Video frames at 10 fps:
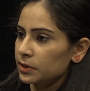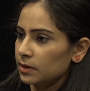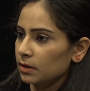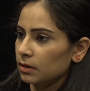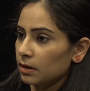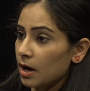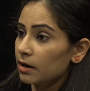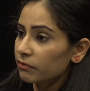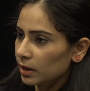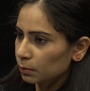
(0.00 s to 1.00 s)
are
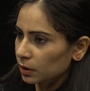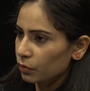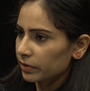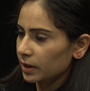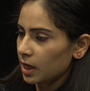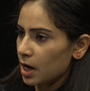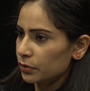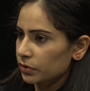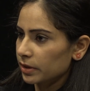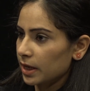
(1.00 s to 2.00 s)
available over the
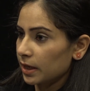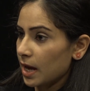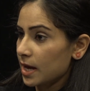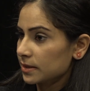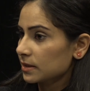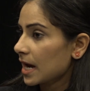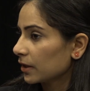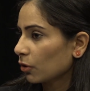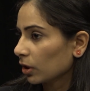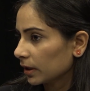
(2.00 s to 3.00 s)
counter and has
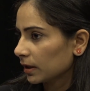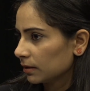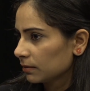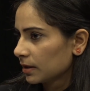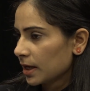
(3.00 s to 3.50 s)
Tylenol in it,